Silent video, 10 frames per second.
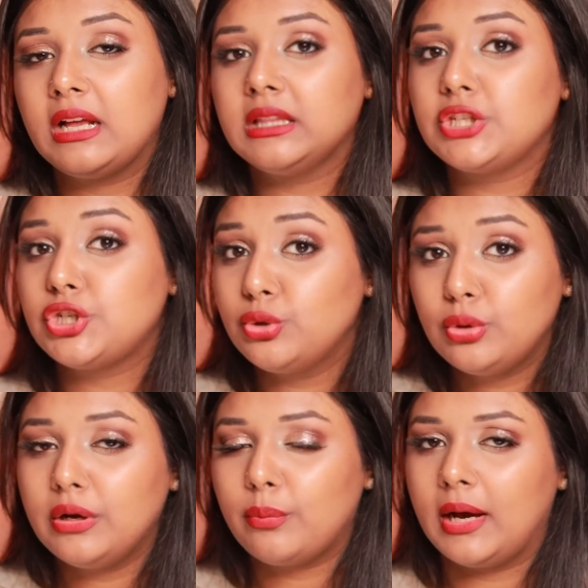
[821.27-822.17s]
the
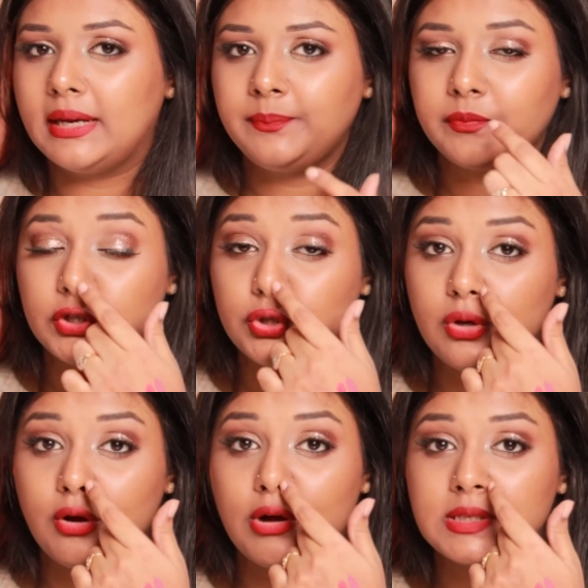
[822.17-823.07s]
Sugar one, the
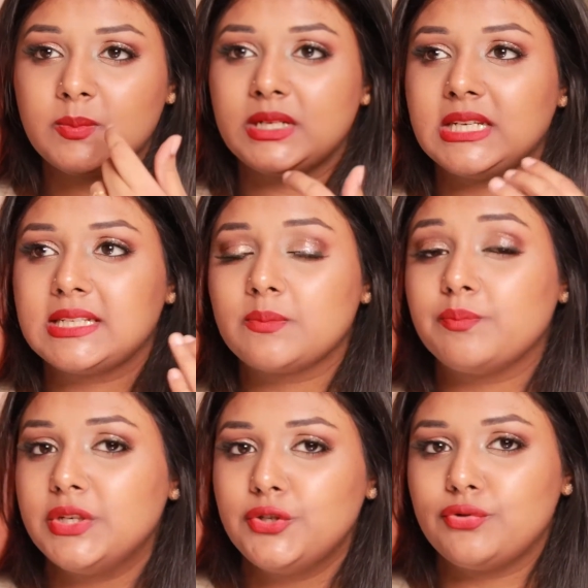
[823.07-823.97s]
Sugar Cosmetics
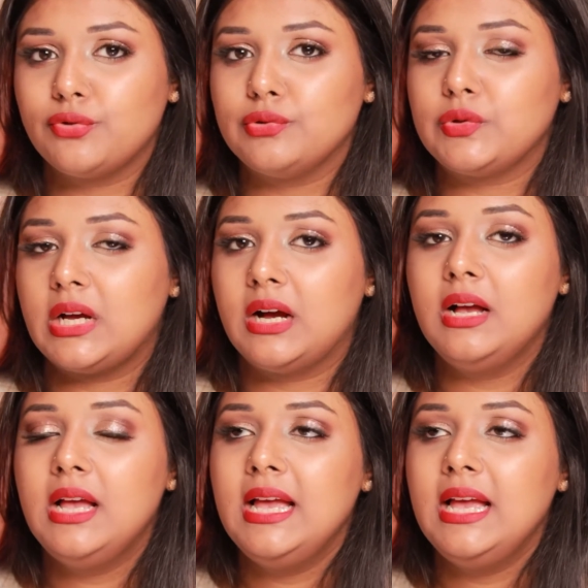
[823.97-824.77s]
Miss Rosa,